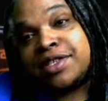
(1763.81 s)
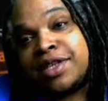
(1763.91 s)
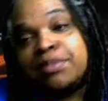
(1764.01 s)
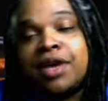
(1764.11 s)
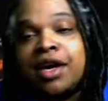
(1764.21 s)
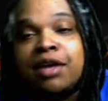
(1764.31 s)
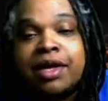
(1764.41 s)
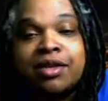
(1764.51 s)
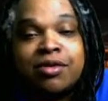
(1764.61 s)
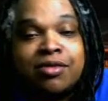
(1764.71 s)
I'm talking about
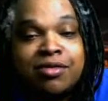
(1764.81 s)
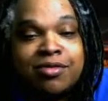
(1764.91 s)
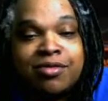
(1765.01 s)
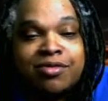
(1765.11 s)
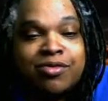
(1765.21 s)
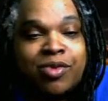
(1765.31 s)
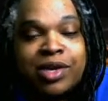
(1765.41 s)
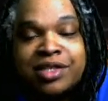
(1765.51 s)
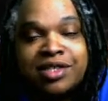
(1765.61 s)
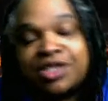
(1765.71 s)
the
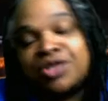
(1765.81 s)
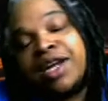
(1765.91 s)
ones that just try